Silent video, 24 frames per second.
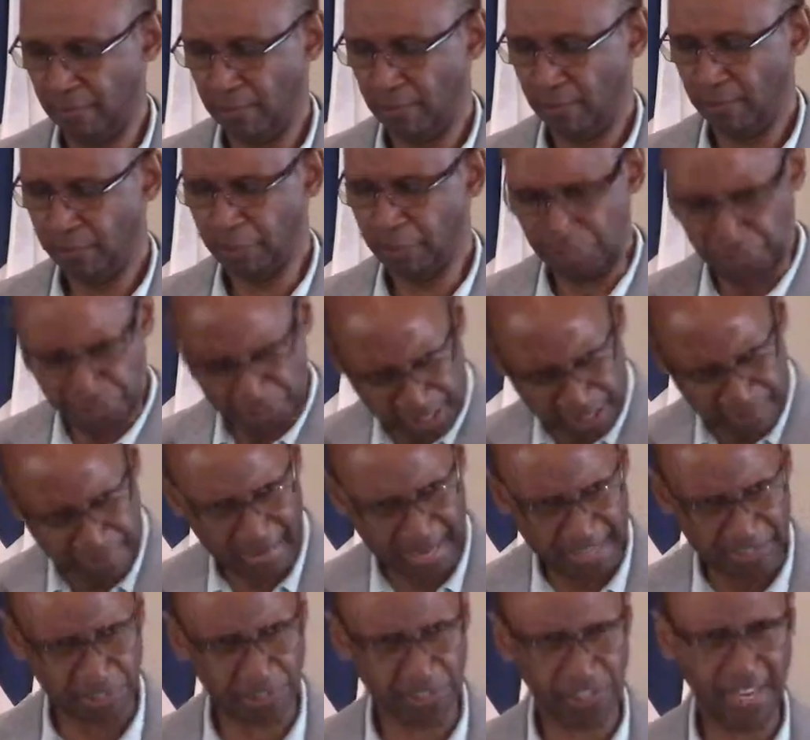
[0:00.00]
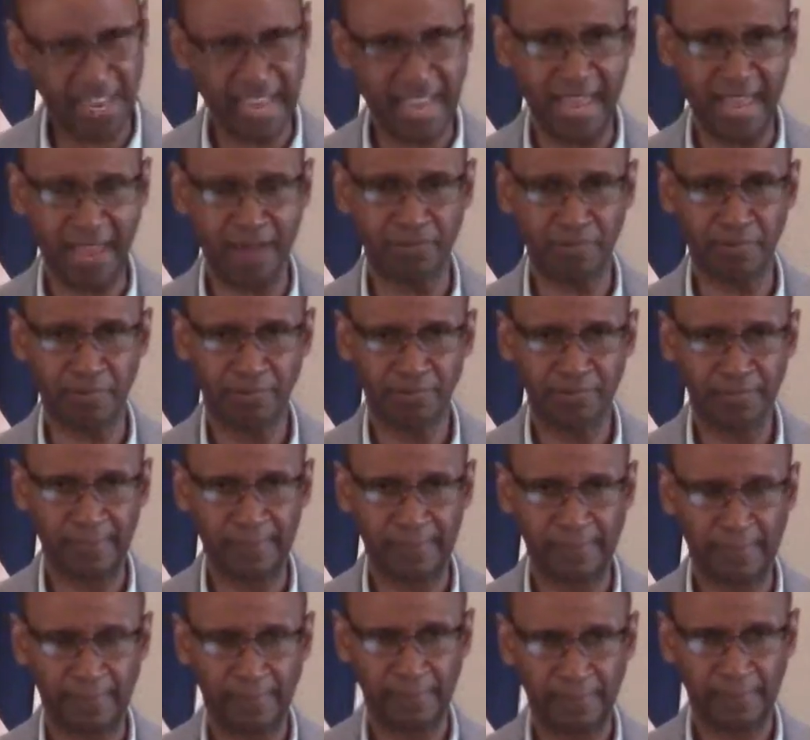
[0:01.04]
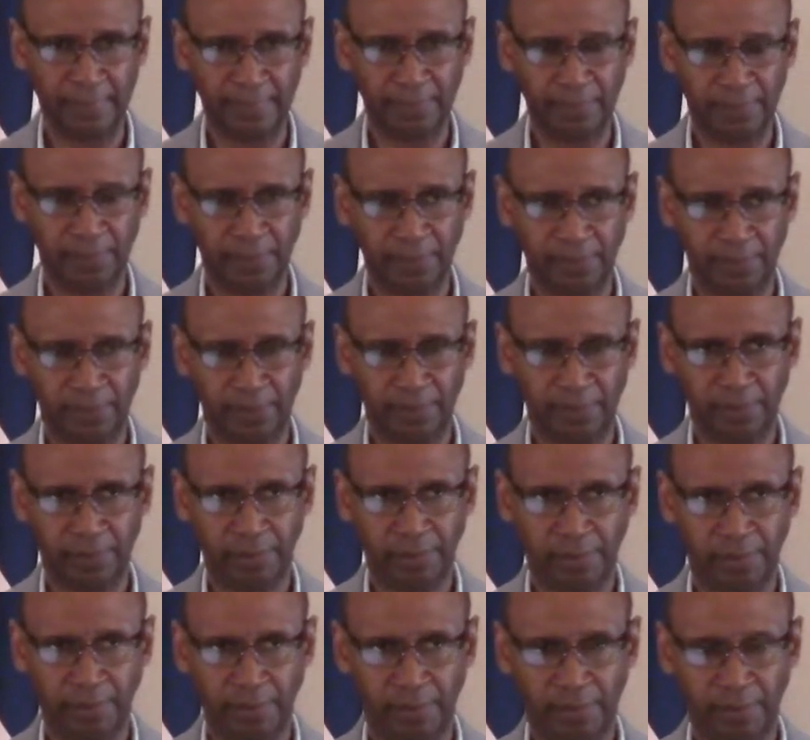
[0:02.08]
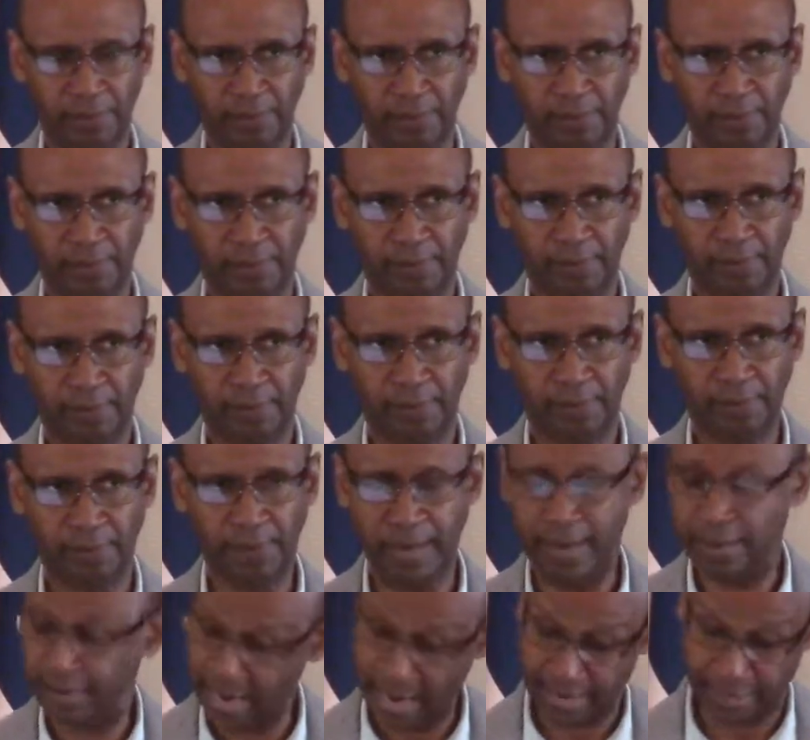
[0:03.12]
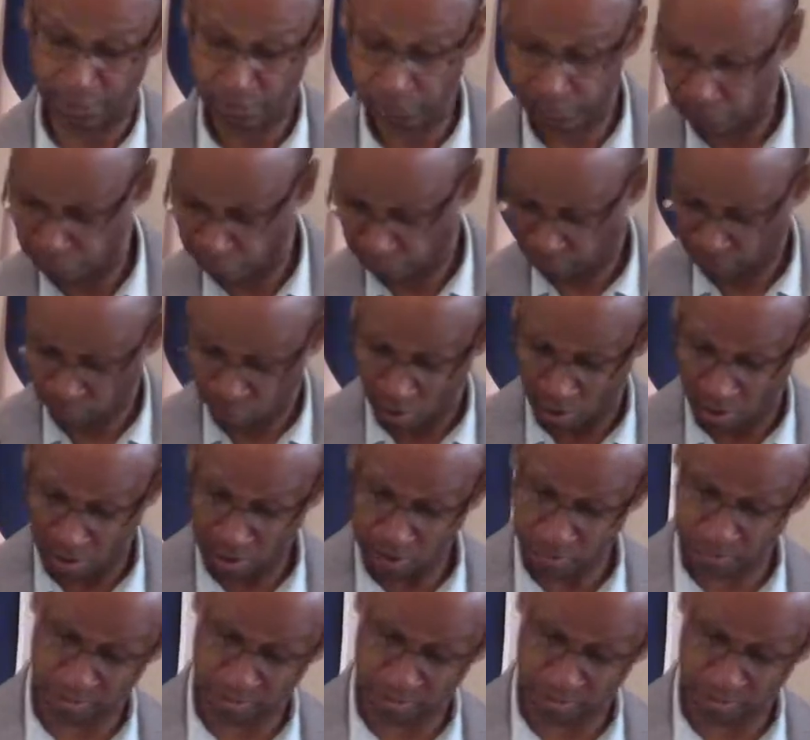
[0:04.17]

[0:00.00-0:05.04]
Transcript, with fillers: the cement slab. Amen. And I called,